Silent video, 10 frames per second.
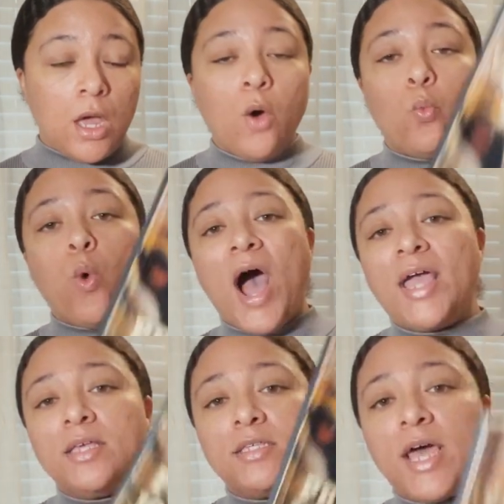Why
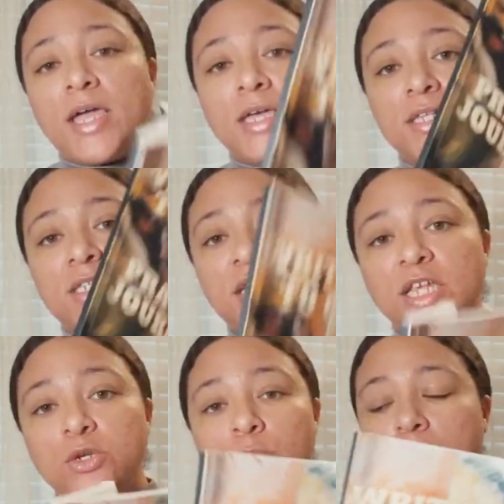is that
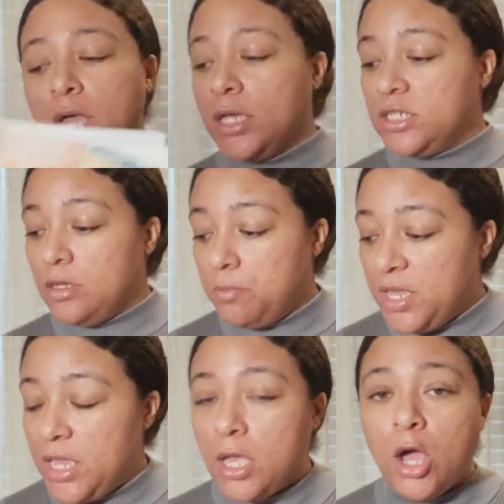continuing to
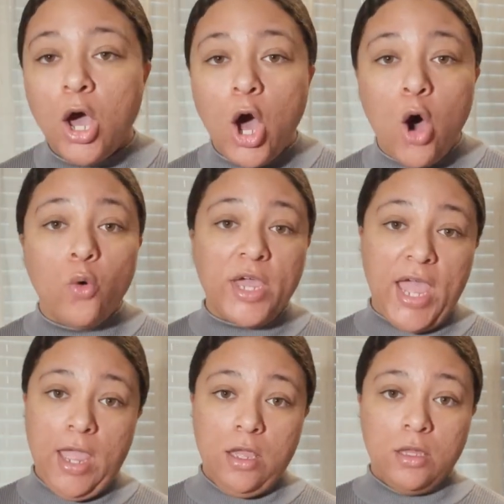be
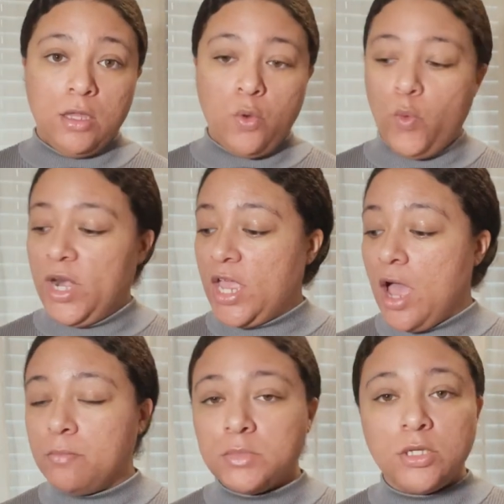okay when it
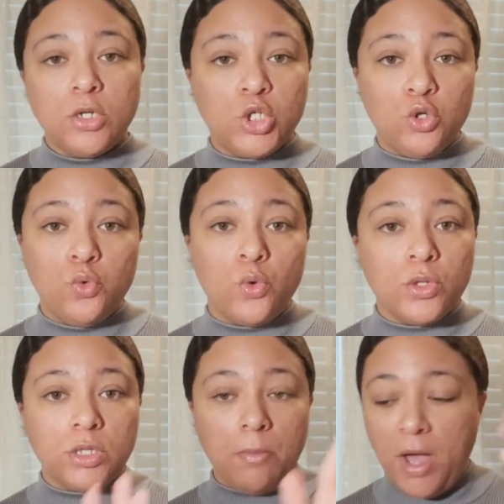comes to
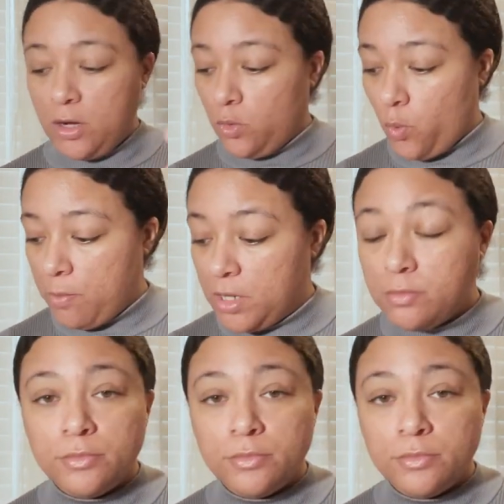the modern woman?